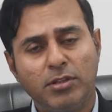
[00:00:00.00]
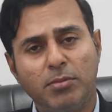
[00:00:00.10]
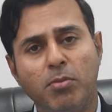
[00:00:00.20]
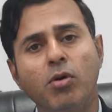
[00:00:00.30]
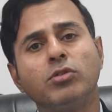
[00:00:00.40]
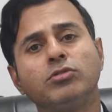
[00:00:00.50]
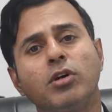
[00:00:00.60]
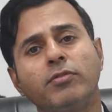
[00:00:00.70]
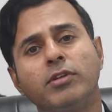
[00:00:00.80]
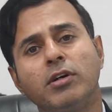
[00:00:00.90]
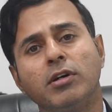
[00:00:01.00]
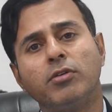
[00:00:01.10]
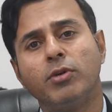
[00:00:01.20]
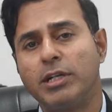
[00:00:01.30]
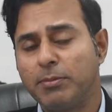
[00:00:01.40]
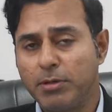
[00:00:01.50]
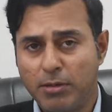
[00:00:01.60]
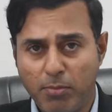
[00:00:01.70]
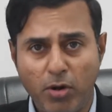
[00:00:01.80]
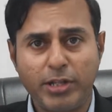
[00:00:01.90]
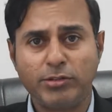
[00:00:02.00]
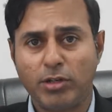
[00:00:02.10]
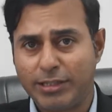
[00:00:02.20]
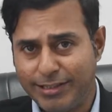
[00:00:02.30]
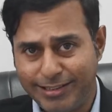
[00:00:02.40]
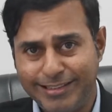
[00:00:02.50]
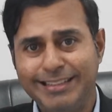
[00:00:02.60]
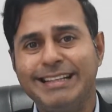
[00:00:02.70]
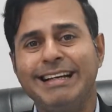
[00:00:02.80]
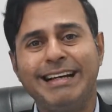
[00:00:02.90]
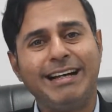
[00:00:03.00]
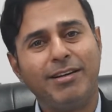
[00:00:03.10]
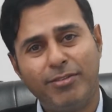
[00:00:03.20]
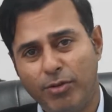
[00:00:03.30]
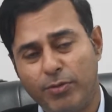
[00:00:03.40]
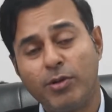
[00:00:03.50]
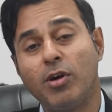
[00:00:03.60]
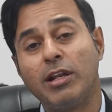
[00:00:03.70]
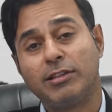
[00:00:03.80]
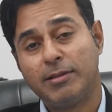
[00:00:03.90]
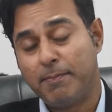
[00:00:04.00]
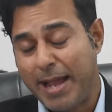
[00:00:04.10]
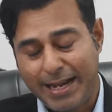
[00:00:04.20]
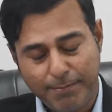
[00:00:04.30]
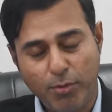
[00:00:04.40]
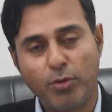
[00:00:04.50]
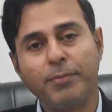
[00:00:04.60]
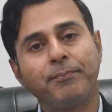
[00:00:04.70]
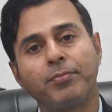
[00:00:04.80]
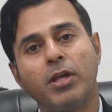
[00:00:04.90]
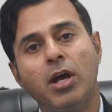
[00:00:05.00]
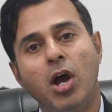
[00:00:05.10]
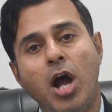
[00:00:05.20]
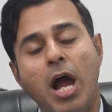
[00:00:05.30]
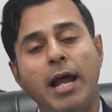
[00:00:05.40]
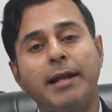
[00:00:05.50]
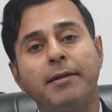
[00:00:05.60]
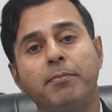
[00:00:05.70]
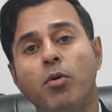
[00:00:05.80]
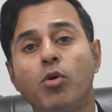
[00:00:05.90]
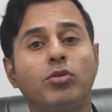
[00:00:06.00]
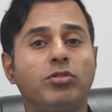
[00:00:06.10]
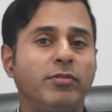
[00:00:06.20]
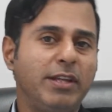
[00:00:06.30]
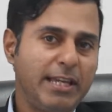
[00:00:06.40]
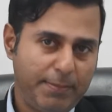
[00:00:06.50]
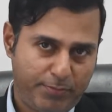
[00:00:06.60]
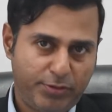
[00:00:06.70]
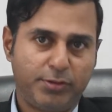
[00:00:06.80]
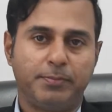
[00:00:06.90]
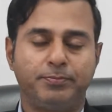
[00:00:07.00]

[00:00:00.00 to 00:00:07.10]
the bones of the vertebral bodies, or the what we call as the backbone, and bones of the hips.